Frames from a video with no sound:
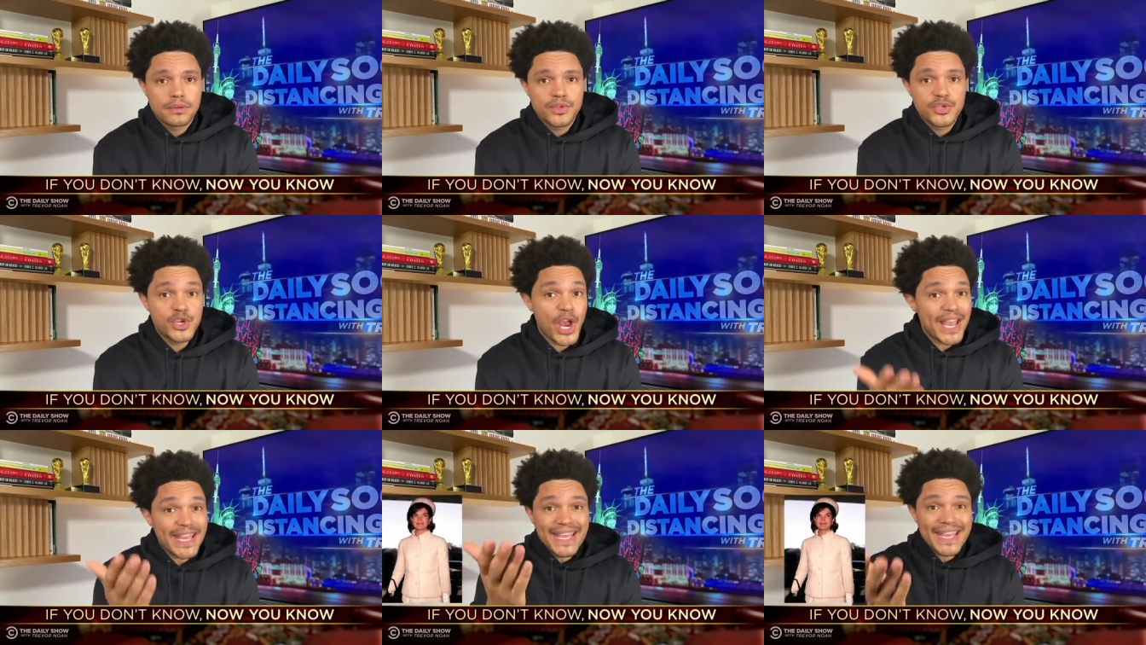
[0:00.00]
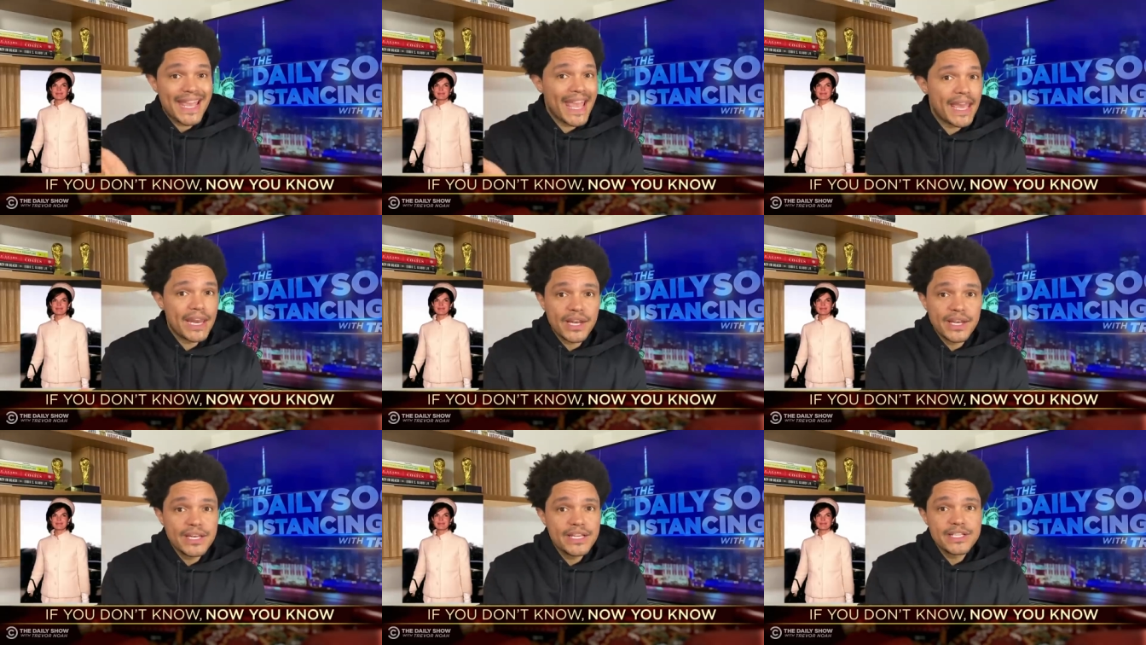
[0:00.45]
Jackie
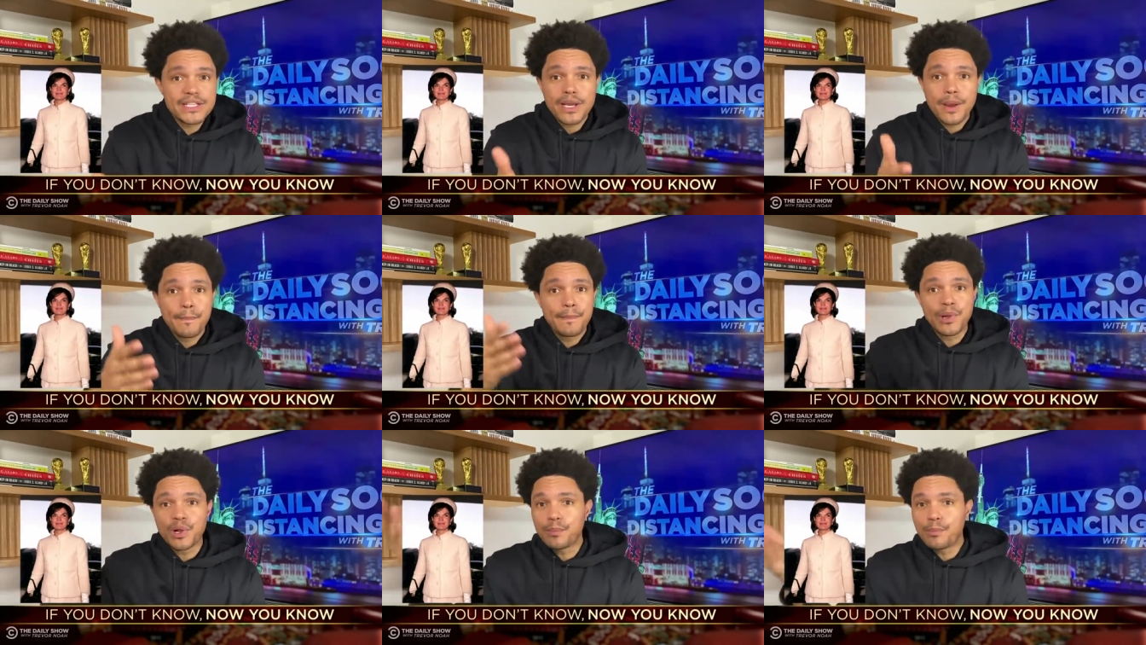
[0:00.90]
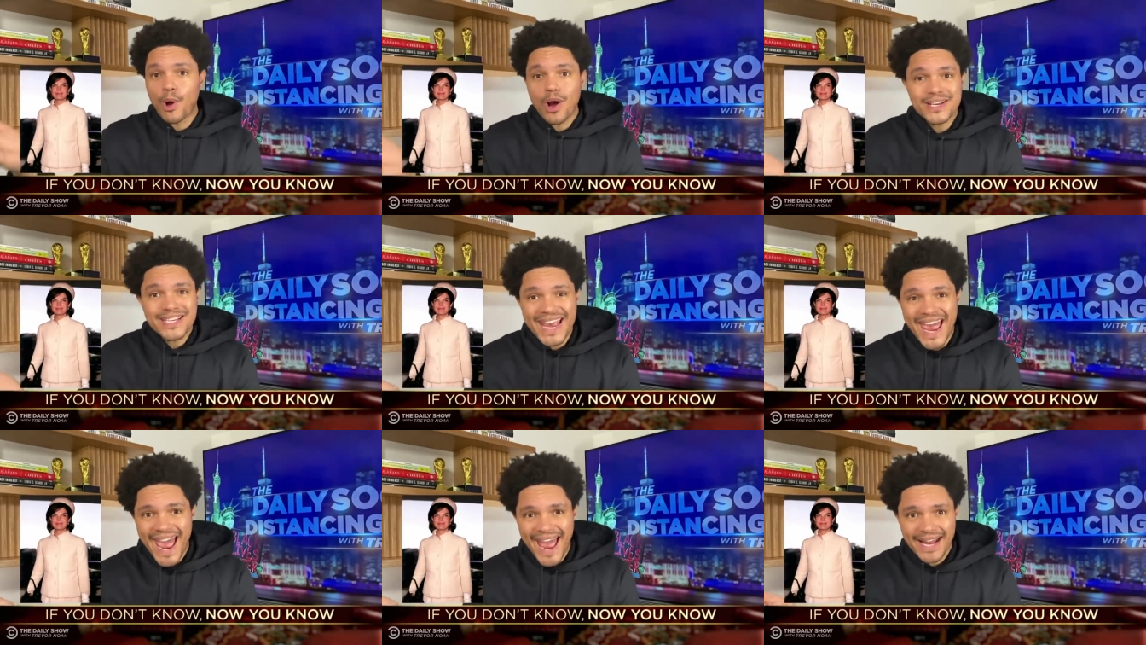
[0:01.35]
Kennedy's
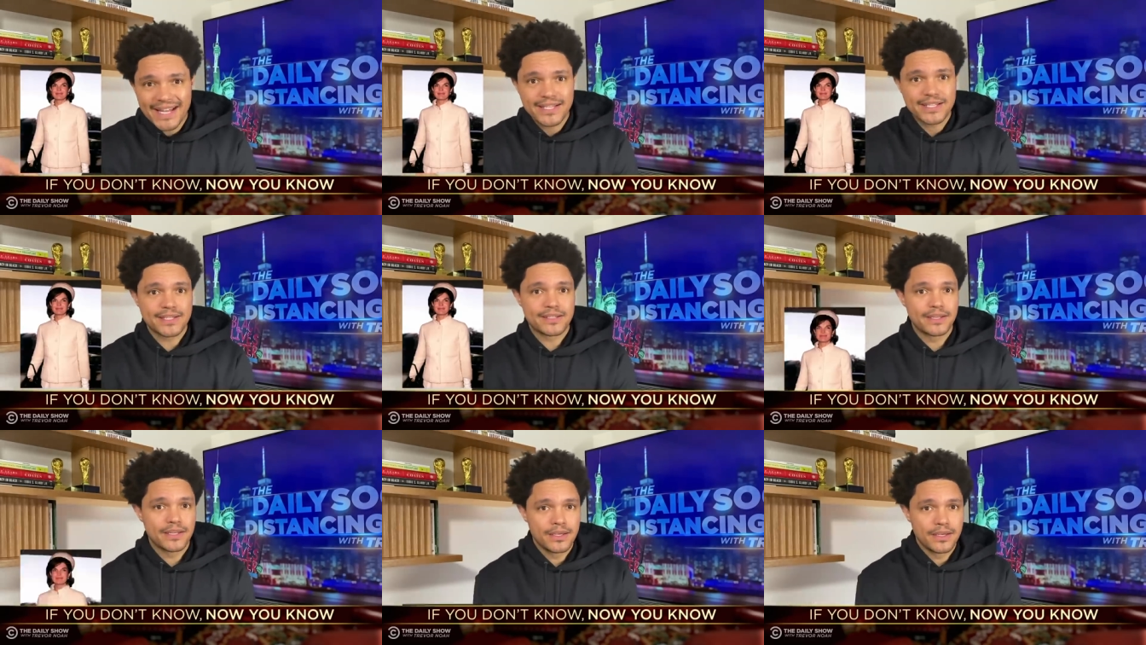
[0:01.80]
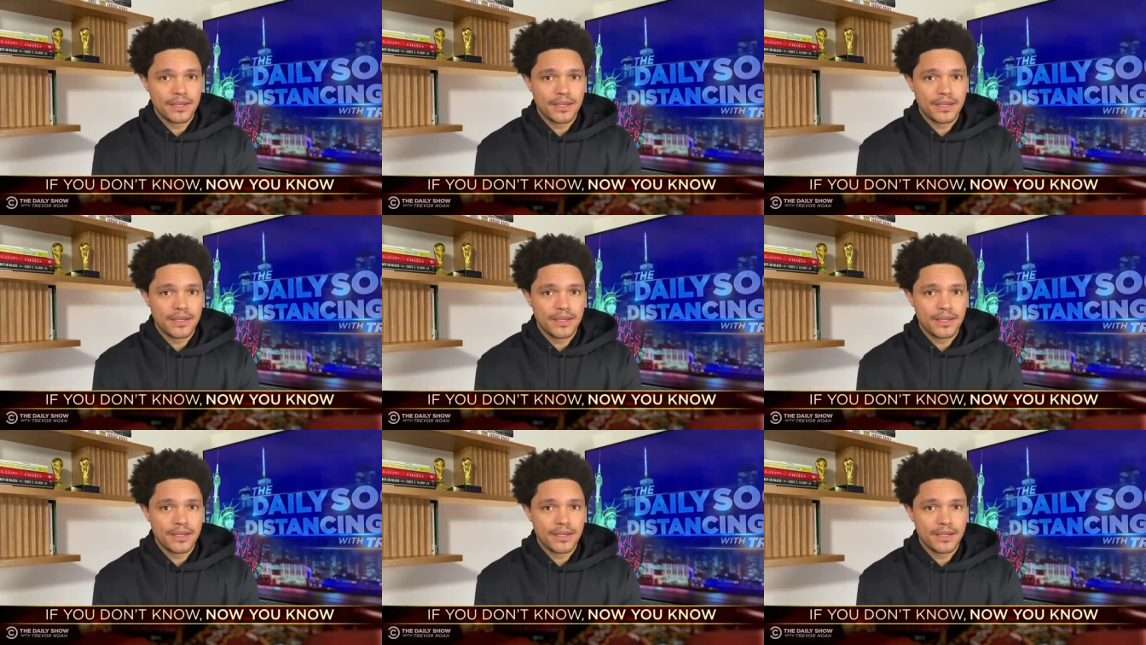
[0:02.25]
pillbox hats,